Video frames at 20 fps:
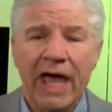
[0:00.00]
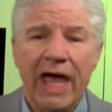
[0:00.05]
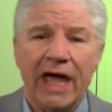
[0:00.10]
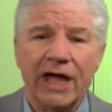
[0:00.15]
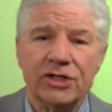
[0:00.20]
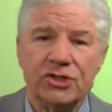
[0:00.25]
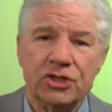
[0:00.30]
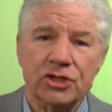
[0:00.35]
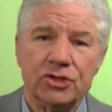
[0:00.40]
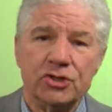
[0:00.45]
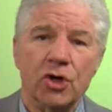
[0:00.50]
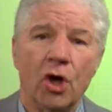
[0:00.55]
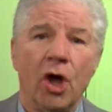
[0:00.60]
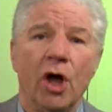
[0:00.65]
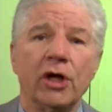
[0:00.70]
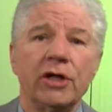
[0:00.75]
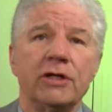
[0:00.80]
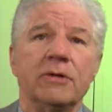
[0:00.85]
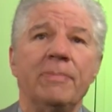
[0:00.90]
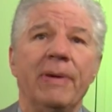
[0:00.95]
And she
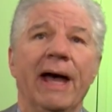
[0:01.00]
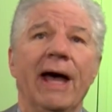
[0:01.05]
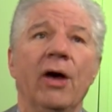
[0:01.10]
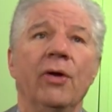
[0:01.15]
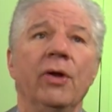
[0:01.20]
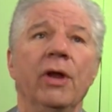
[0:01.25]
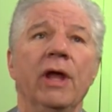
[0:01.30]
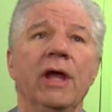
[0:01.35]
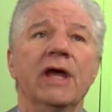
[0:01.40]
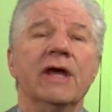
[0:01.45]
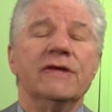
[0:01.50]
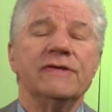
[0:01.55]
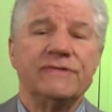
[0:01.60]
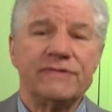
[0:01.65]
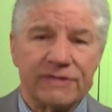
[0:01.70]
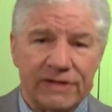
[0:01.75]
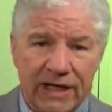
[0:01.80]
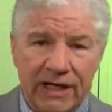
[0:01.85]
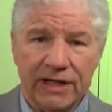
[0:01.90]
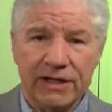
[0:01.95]
talked about
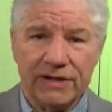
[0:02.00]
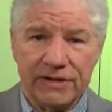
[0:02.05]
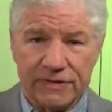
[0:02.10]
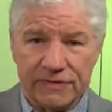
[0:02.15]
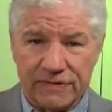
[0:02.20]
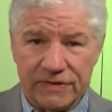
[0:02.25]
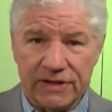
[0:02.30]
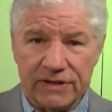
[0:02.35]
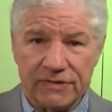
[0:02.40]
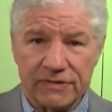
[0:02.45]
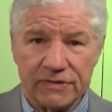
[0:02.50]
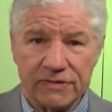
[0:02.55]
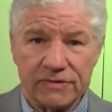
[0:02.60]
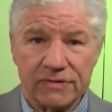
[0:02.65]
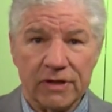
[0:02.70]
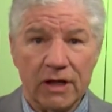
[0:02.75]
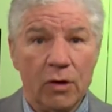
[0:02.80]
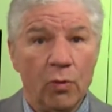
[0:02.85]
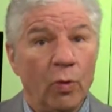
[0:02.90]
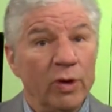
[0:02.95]
skin
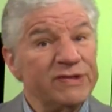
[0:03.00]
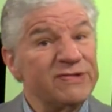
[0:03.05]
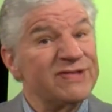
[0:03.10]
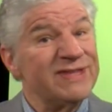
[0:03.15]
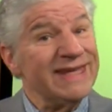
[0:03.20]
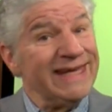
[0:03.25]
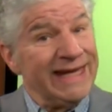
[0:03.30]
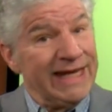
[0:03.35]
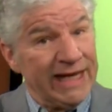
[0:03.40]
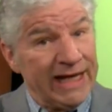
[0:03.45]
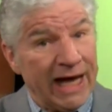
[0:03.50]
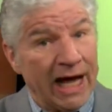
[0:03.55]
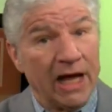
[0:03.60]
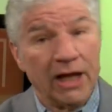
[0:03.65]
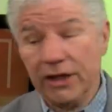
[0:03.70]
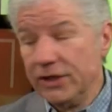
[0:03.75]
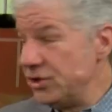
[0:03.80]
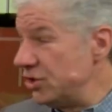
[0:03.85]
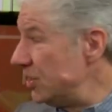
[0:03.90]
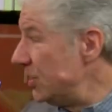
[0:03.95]
diseases. What's the
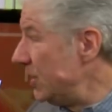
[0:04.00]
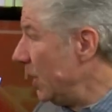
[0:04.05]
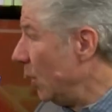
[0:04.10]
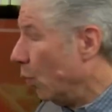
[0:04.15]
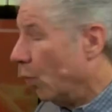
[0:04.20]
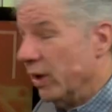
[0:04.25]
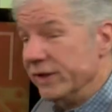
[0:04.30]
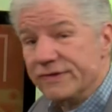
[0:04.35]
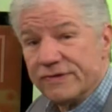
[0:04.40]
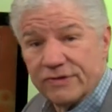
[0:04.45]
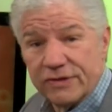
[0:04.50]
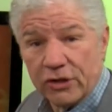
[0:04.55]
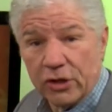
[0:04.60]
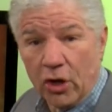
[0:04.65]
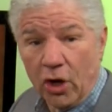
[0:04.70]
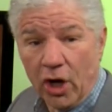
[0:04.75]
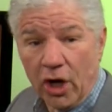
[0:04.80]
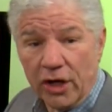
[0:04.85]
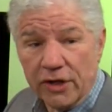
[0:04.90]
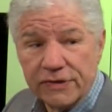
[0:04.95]
etiology? What's the
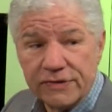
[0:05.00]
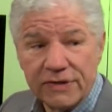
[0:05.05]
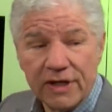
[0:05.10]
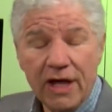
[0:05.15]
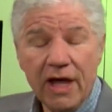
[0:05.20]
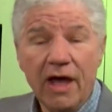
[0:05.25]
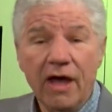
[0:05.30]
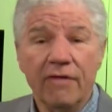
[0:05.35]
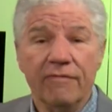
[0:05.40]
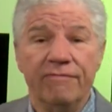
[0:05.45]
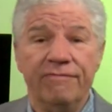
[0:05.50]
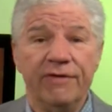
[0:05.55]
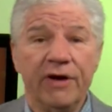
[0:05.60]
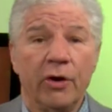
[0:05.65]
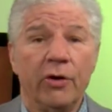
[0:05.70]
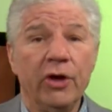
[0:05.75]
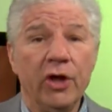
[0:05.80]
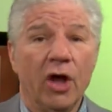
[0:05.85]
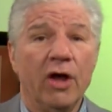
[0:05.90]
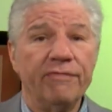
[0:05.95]
cause?
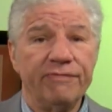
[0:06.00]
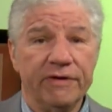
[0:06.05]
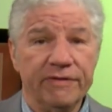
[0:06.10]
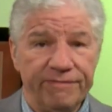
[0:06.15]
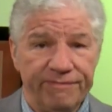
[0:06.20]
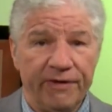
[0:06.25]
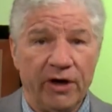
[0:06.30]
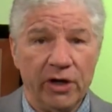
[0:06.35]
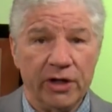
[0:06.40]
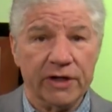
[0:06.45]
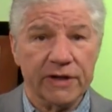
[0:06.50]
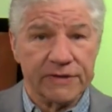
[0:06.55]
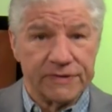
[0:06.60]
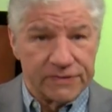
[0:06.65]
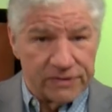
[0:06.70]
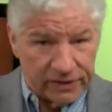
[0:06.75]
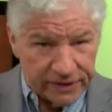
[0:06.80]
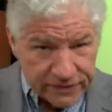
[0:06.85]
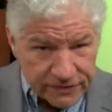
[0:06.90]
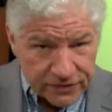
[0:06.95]
Very often
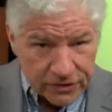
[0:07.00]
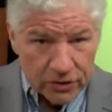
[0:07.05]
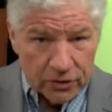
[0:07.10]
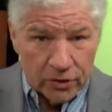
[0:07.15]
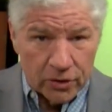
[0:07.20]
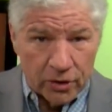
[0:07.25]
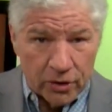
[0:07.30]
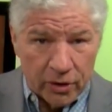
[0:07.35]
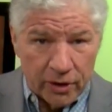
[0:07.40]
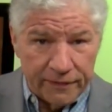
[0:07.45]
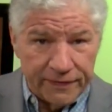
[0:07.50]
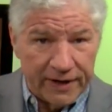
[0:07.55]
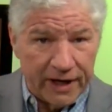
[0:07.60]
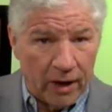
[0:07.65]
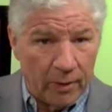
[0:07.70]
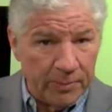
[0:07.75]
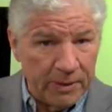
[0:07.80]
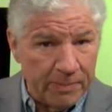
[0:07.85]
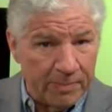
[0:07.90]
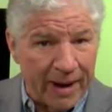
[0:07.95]
fungus. Listen to her, and then
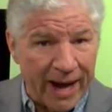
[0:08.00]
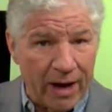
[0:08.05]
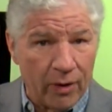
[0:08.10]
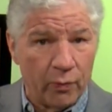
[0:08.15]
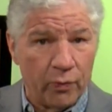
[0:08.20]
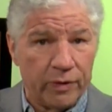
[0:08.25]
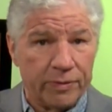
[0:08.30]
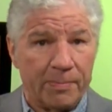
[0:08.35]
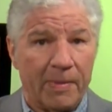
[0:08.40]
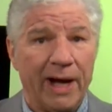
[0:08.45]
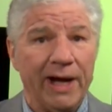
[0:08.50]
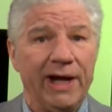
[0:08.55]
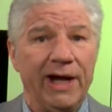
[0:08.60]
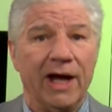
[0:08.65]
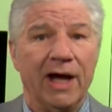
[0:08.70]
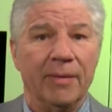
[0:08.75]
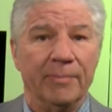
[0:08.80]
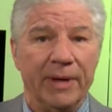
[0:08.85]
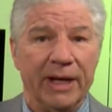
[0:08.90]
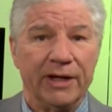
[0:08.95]
I'll be back with my
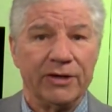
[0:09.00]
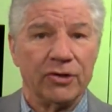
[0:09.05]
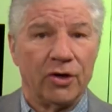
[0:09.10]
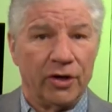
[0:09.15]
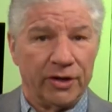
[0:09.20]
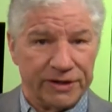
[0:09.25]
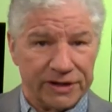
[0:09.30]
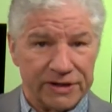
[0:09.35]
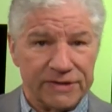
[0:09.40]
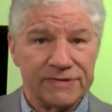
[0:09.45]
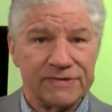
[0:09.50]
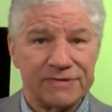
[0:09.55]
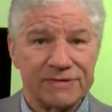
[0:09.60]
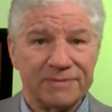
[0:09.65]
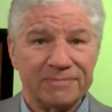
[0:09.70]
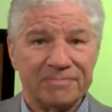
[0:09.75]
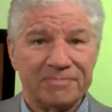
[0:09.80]
comment on this.